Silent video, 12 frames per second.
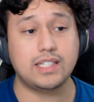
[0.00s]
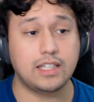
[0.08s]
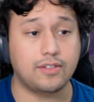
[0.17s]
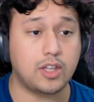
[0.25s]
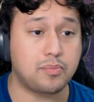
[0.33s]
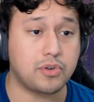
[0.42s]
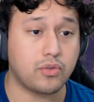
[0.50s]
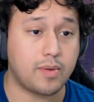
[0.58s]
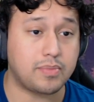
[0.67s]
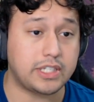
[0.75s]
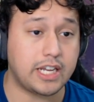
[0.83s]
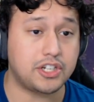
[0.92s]
to level up your
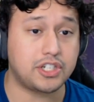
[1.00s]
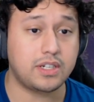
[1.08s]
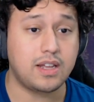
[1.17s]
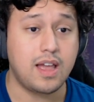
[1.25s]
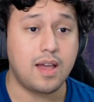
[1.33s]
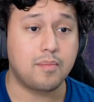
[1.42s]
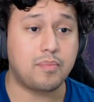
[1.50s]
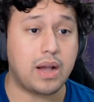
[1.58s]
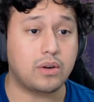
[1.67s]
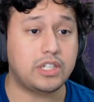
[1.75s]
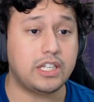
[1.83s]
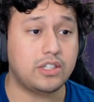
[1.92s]
reputation.
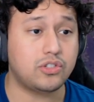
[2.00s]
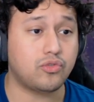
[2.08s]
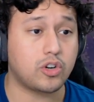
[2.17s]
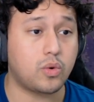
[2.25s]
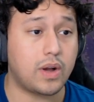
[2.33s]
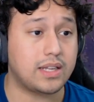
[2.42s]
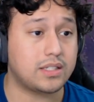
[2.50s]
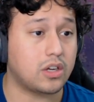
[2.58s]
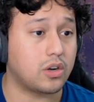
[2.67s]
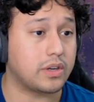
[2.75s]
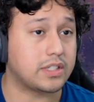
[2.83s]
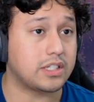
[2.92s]
Bounties, requests, oh,
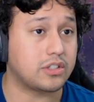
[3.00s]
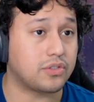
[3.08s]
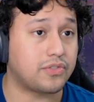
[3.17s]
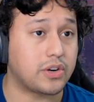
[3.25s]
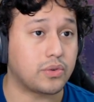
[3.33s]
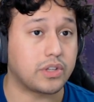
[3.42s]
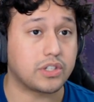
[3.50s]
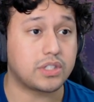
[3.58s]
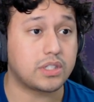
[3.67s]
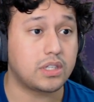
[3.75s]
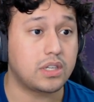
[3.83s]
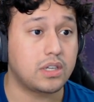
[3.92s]
it's easier if I do this.